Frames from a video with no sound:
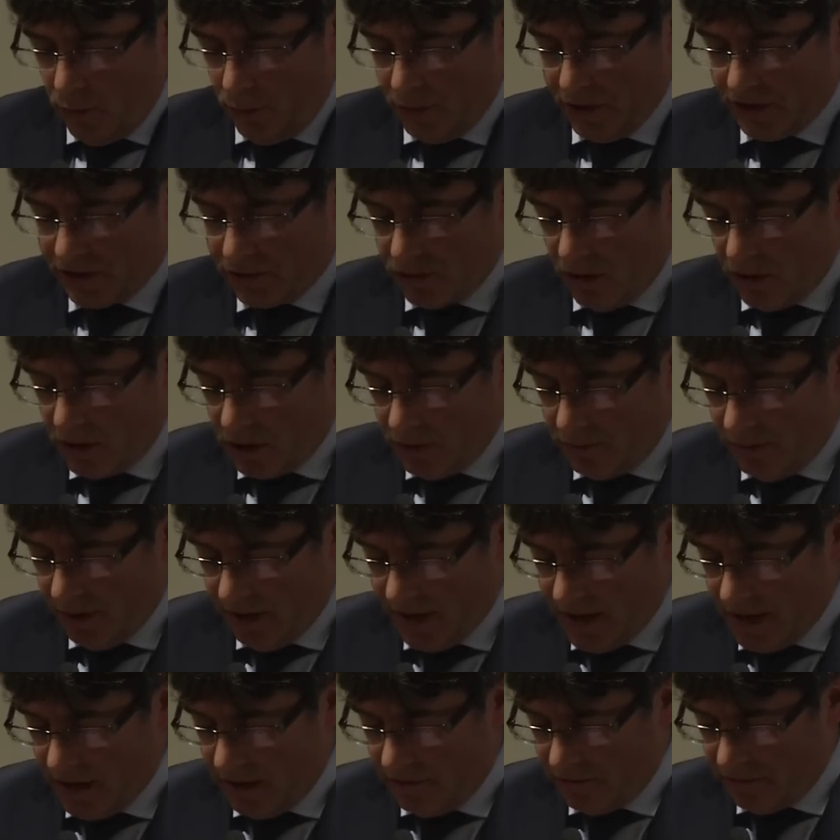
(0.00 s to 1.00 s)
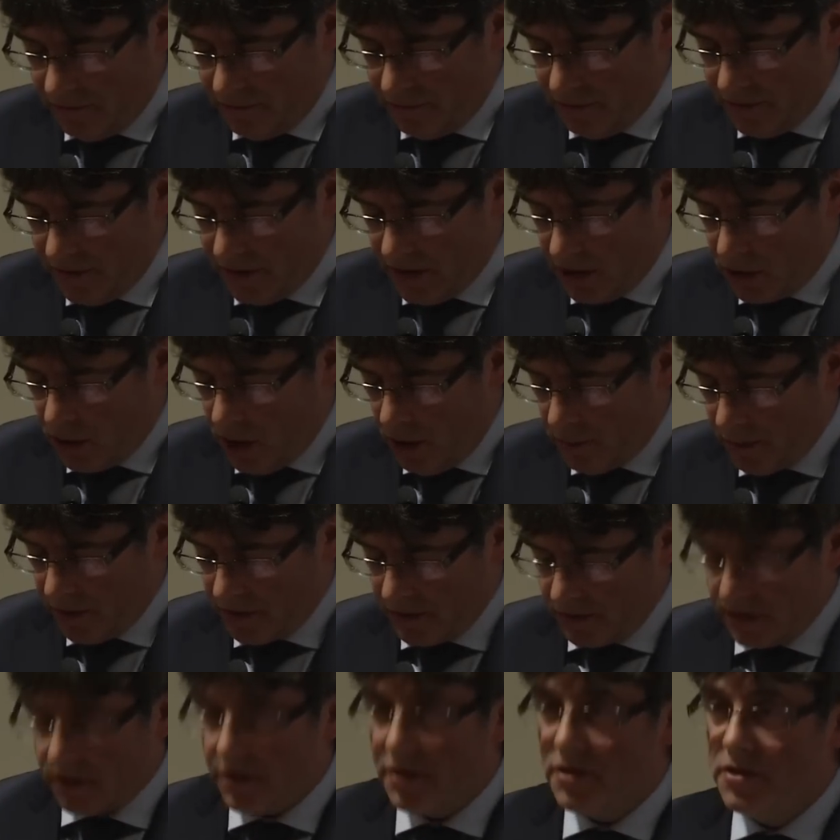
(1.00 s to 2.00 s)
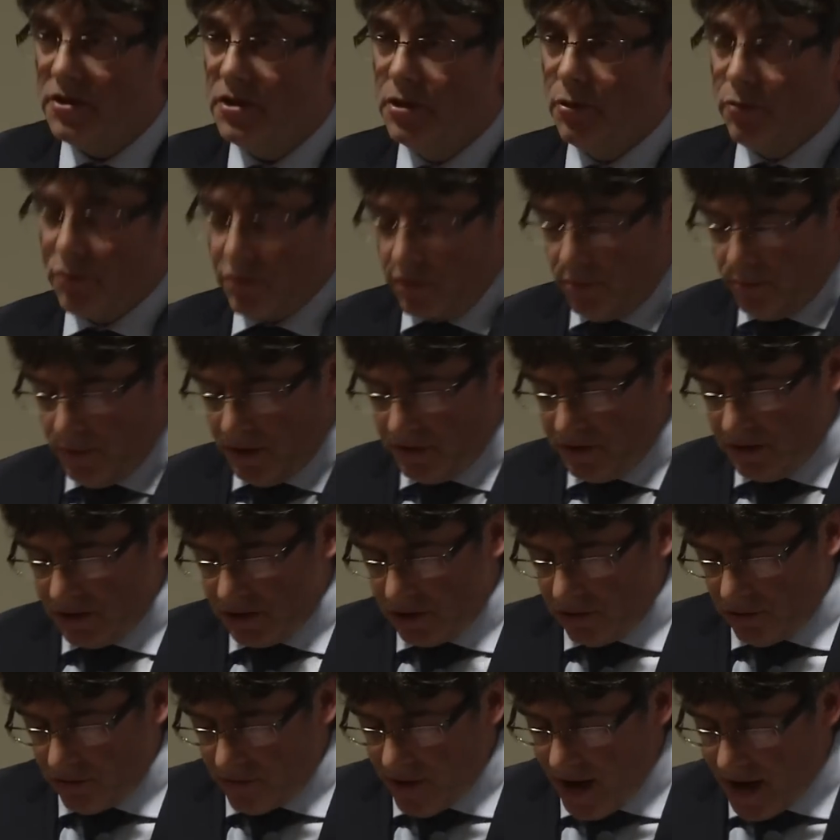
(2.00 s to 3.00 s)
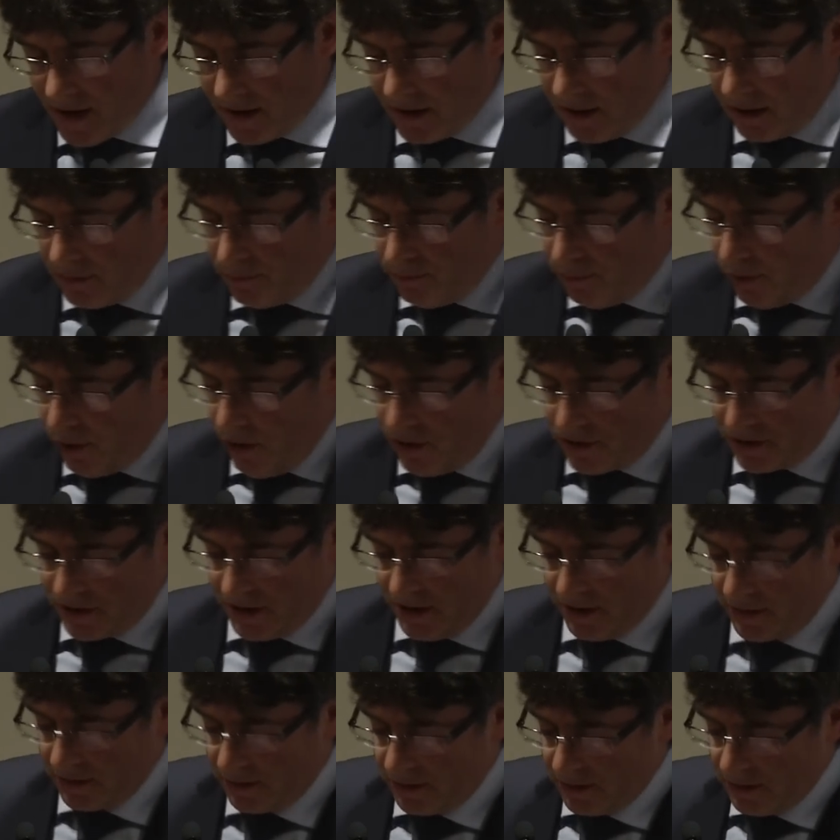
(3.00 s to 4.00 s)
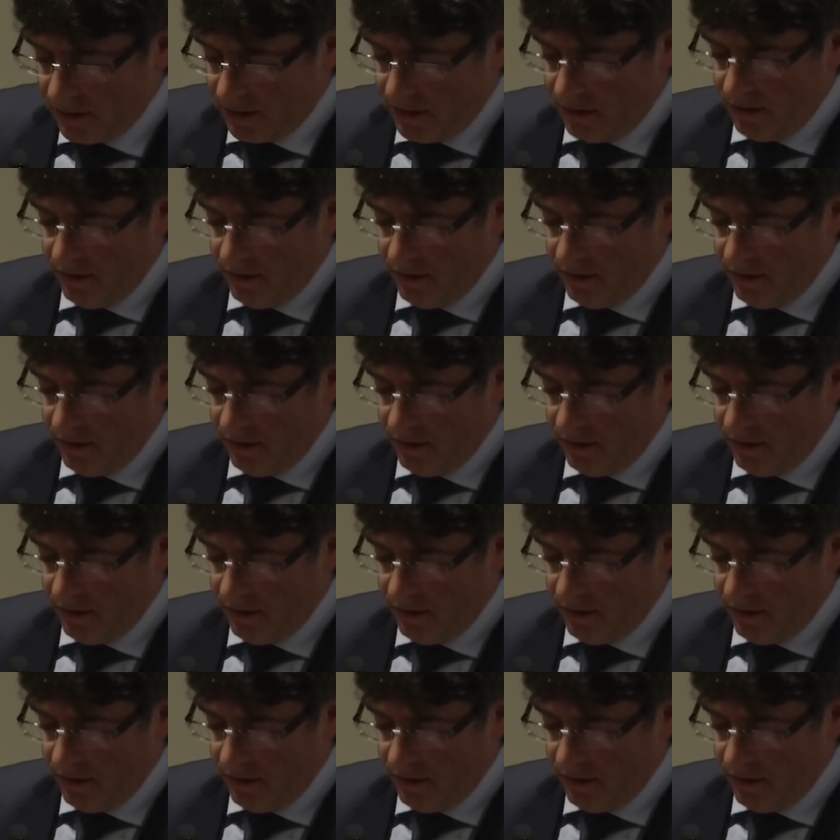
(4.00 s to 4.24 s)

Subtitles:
We strongly believe in a common Euro-Mediterranean project,